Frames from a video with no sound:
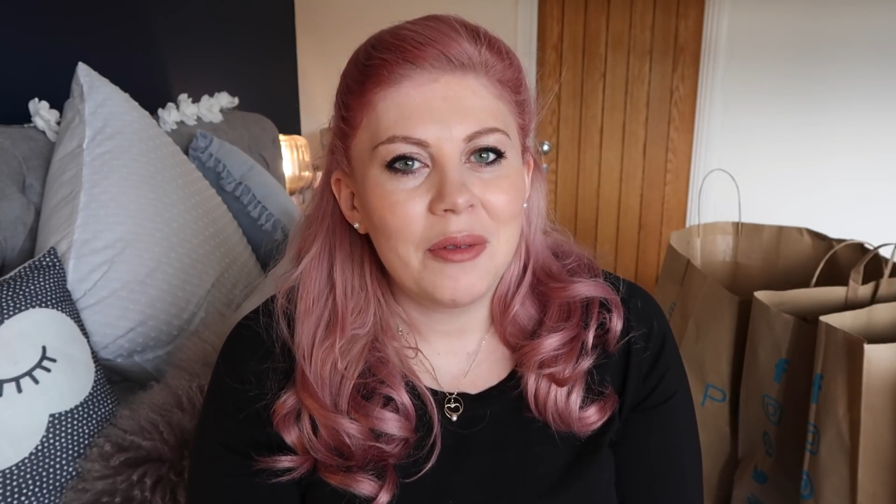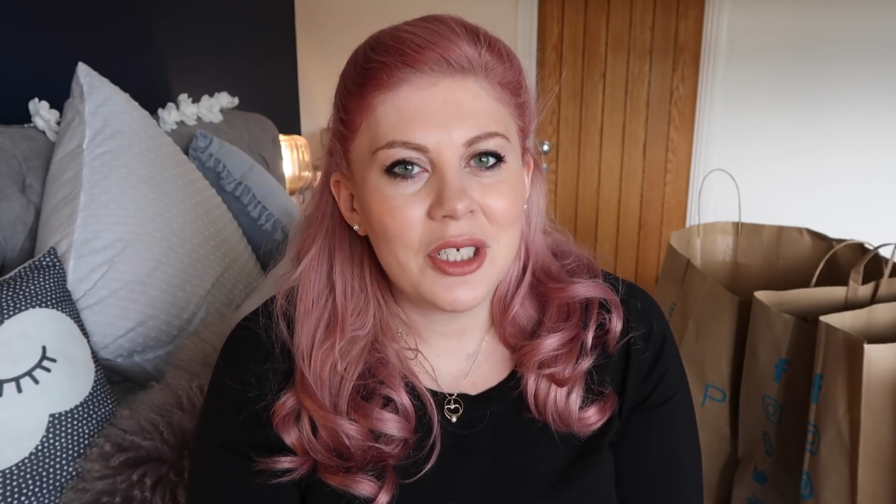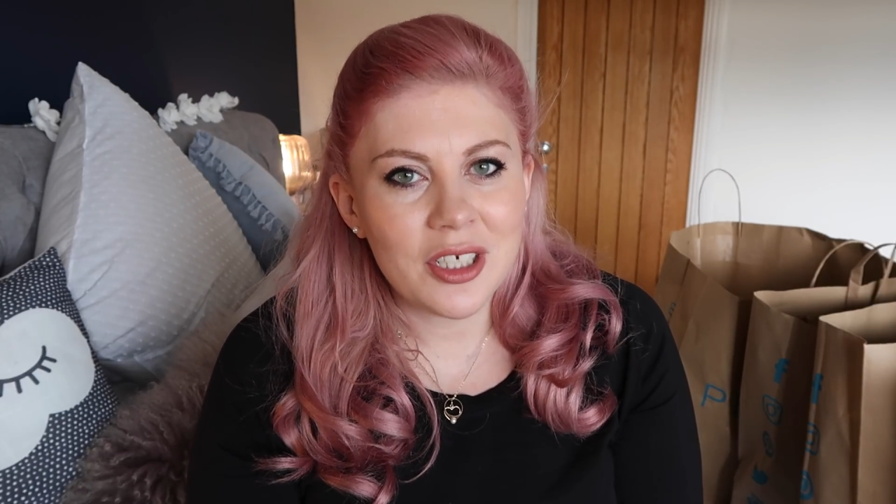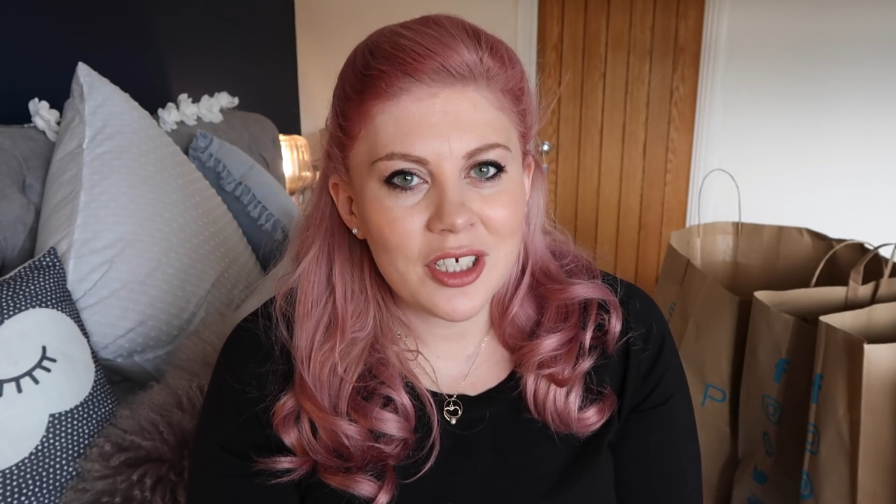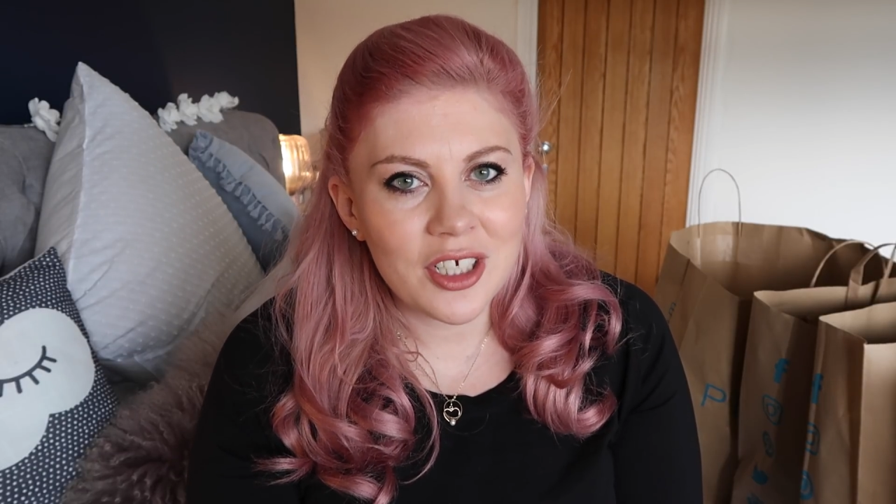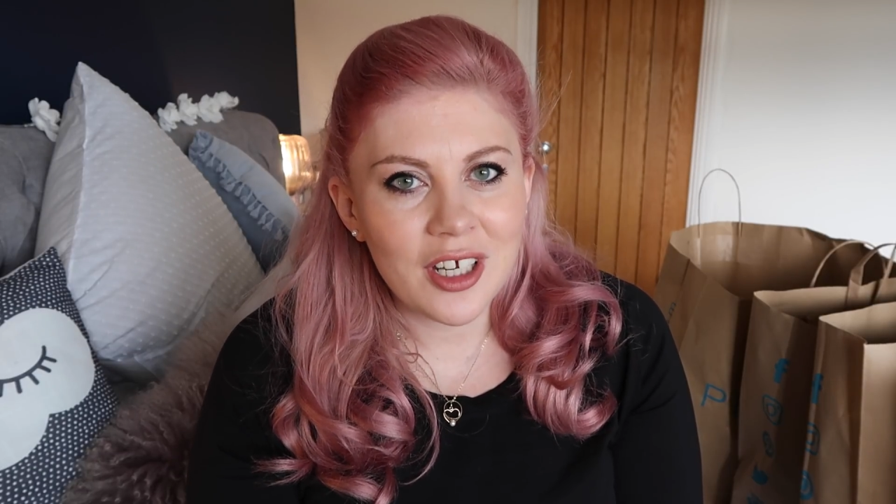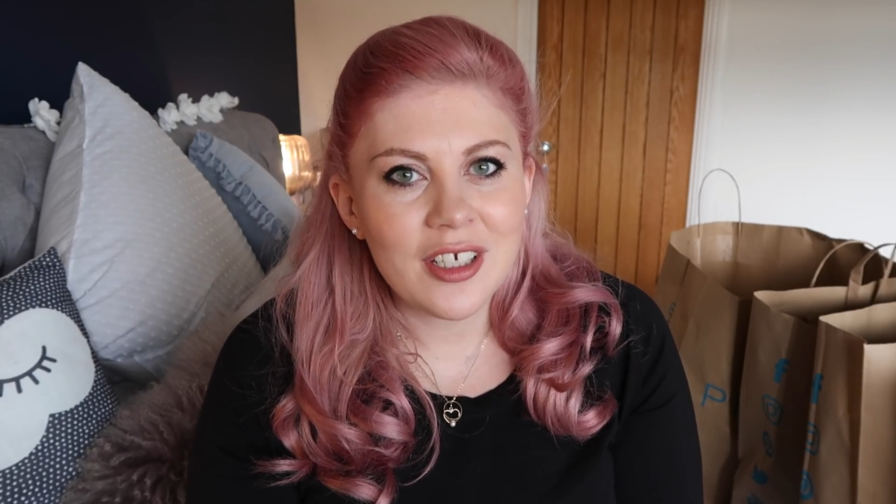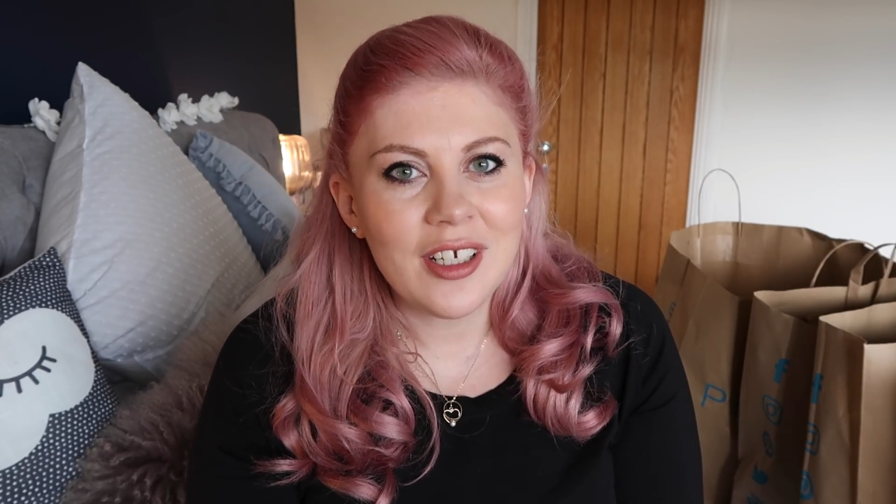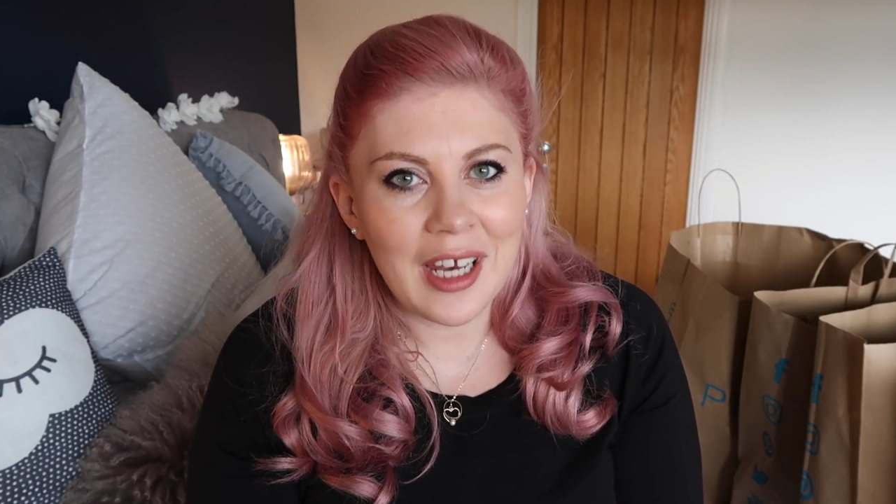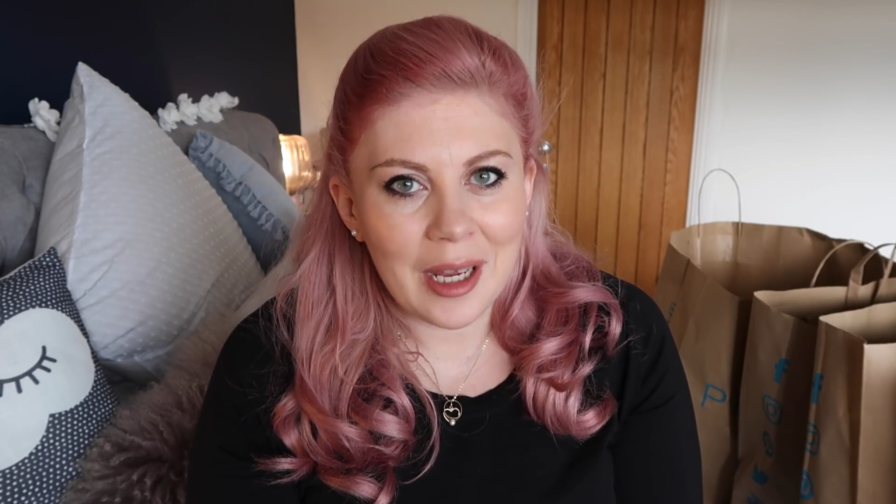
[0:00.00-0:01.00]
We should
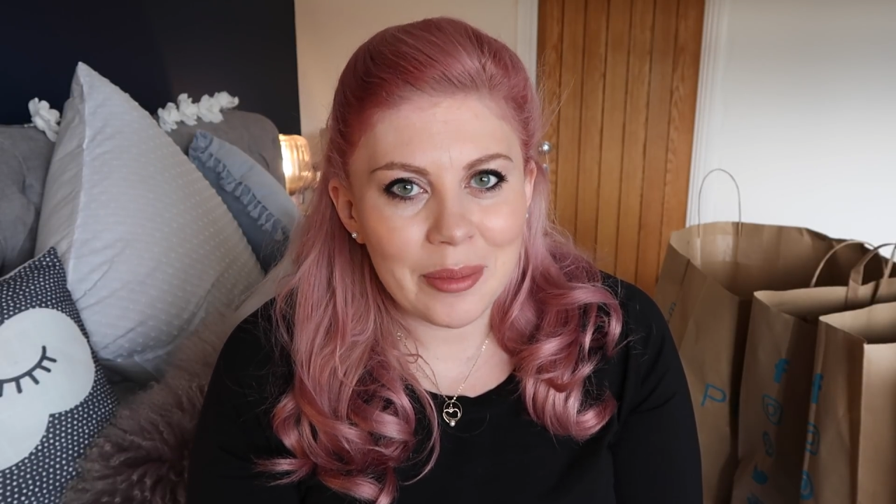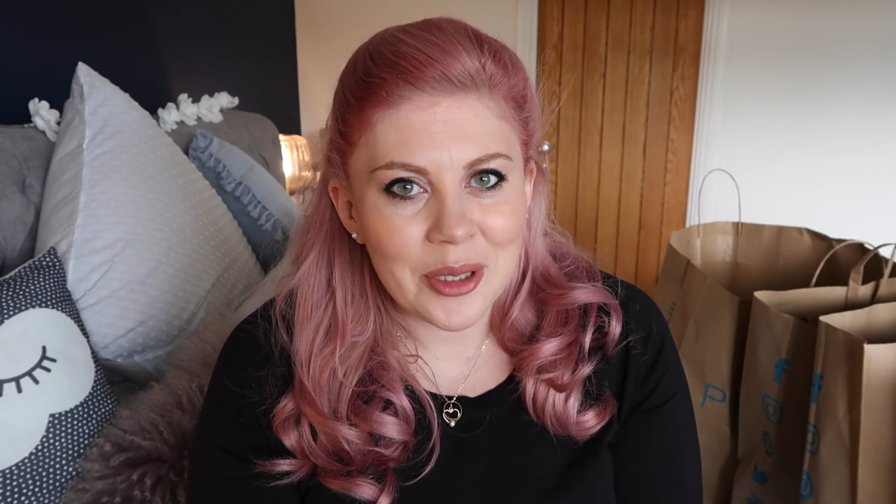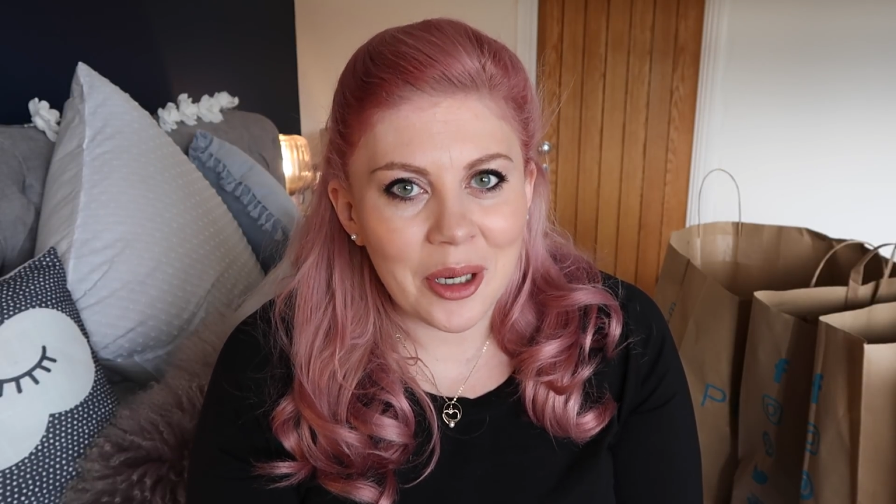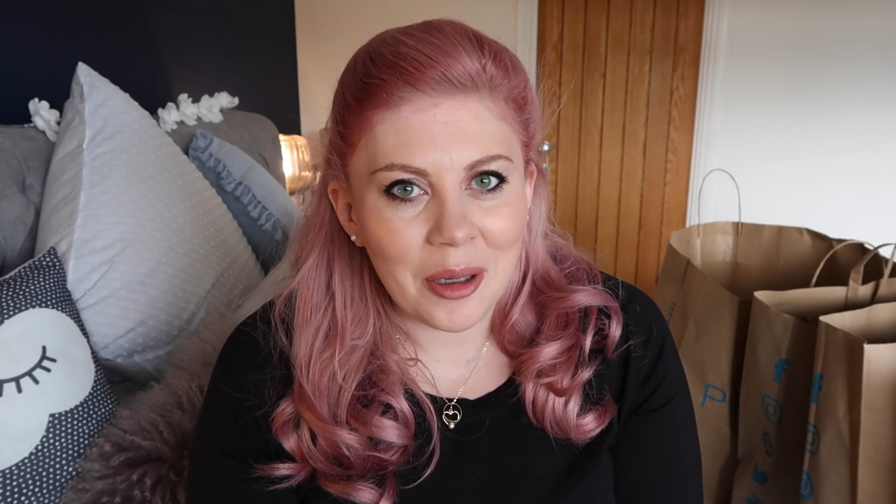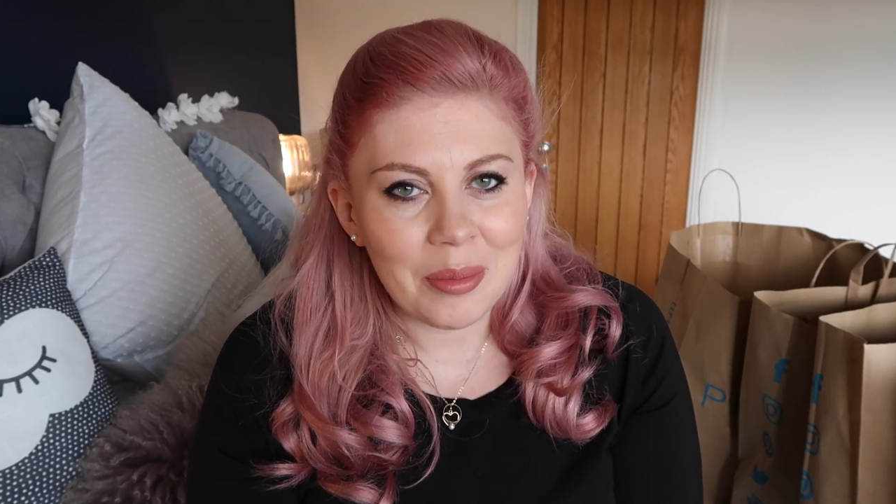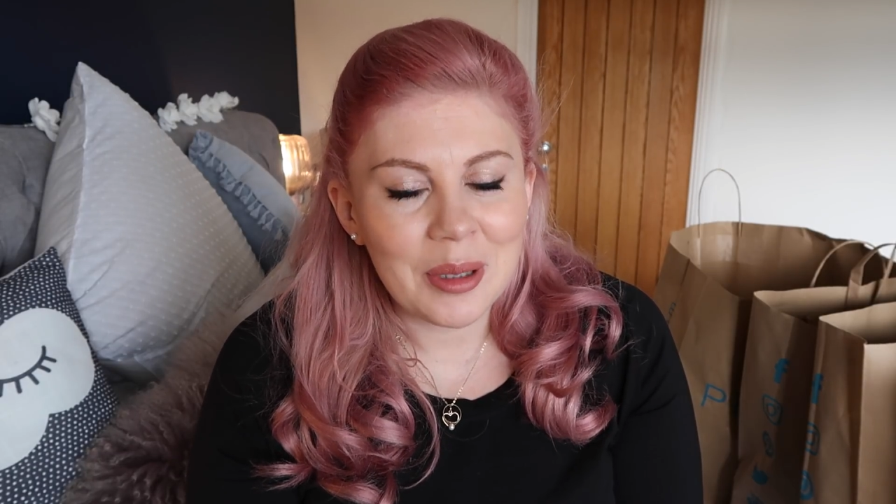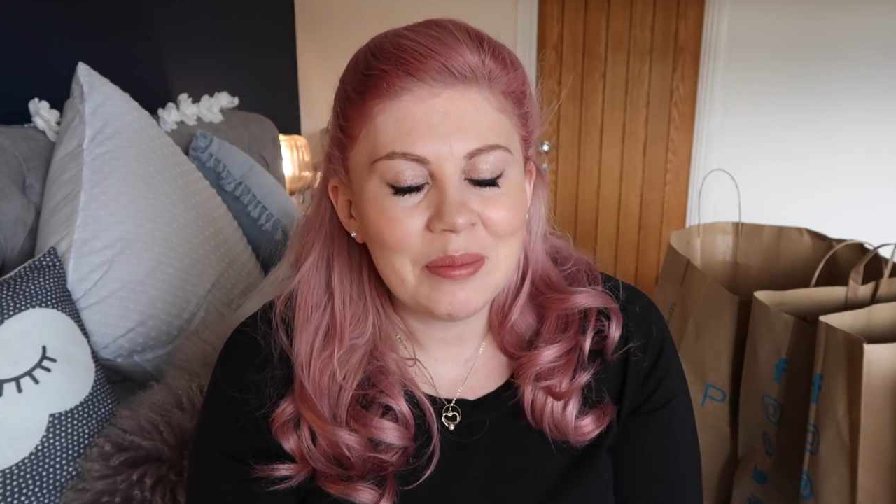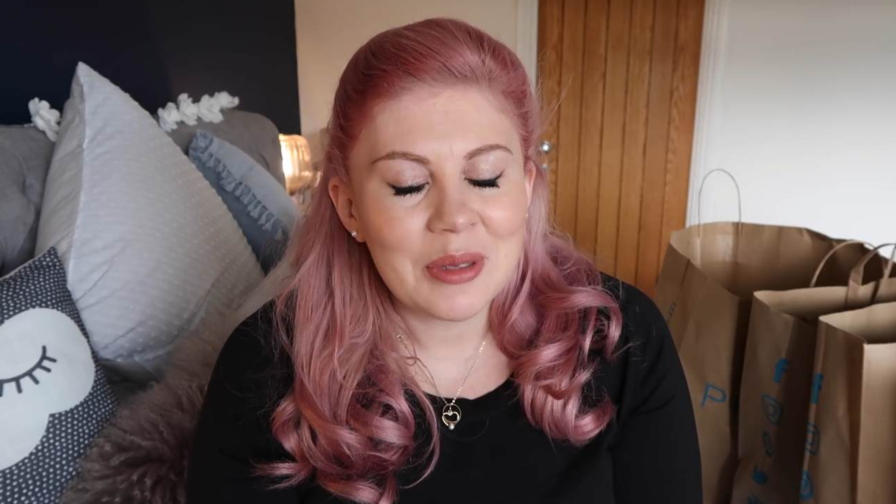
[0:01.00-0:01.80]
shut your laptop,